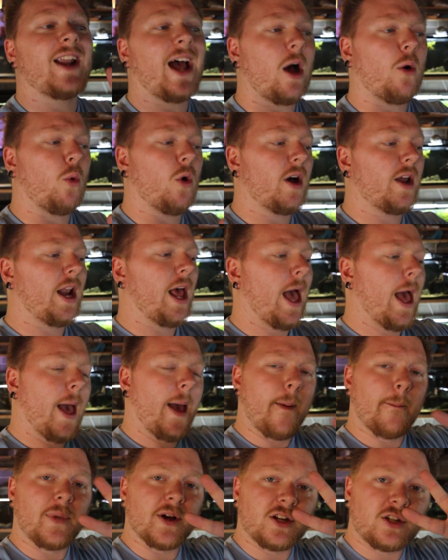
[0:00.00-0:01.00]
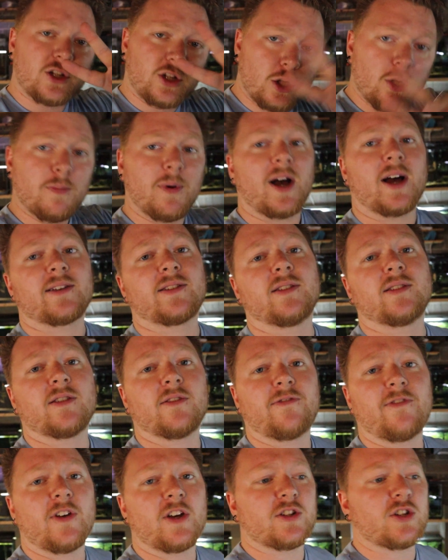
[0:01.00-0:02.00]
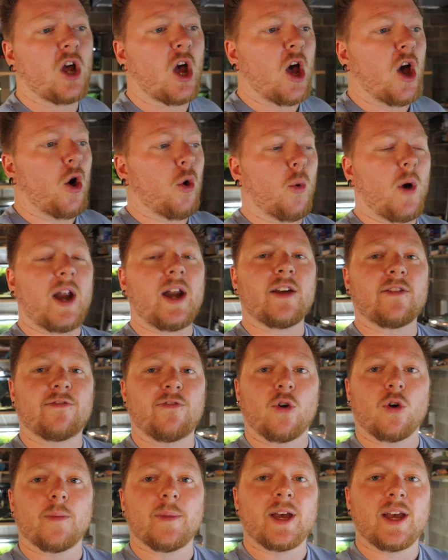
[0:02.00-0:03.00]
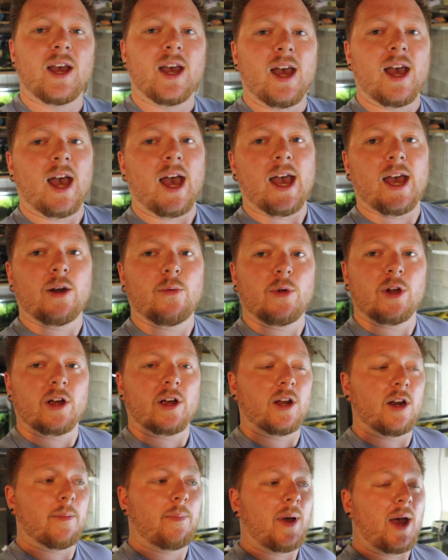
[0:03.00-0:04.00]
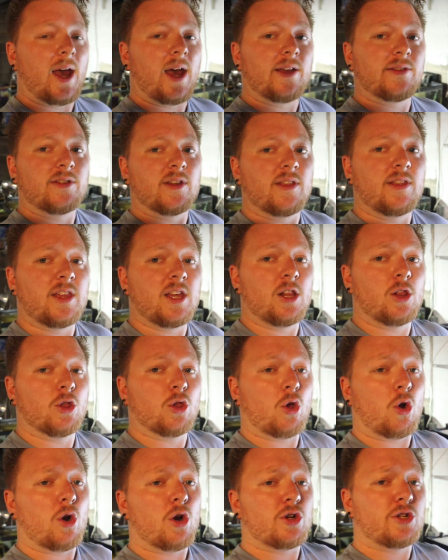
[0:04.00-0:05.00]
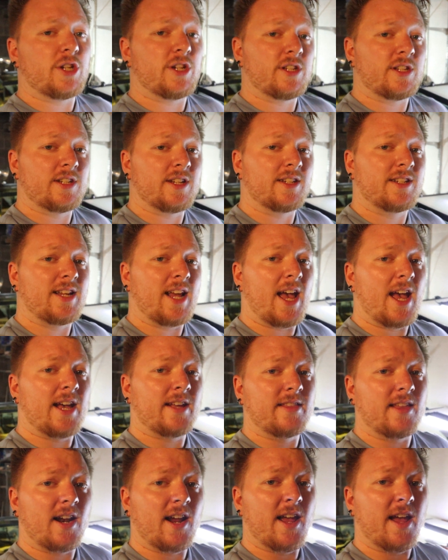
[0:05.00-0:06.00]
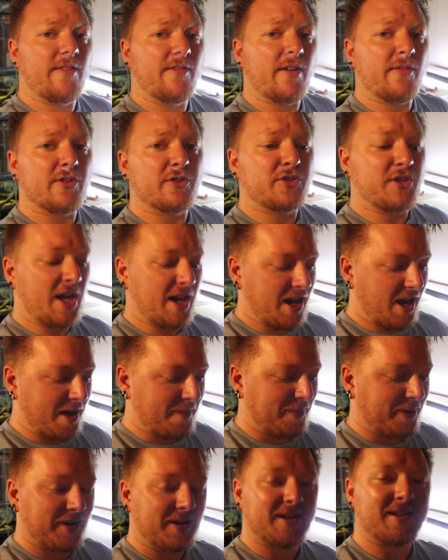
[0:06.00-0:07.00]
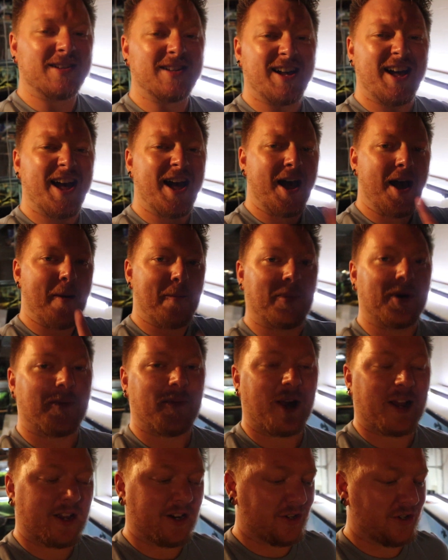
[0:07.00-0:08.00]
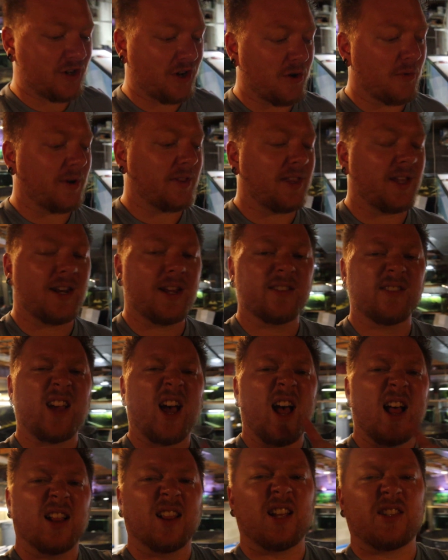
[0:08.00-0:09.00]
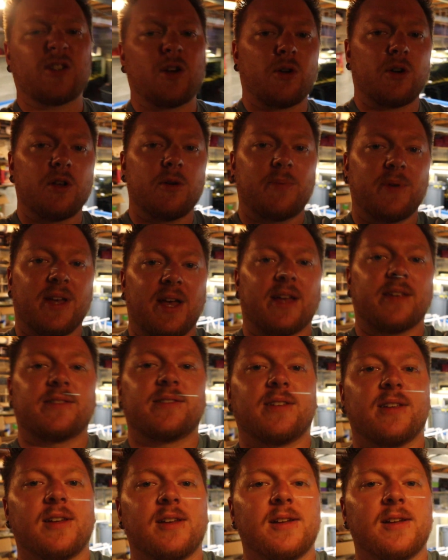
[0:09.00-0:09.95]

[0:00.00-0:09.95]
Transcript: not one, but two boxes of fish waiting for me. And we're going to pass the largest tank that I have ever set up, but I'm not going to show you what that is. Let's go to UPS.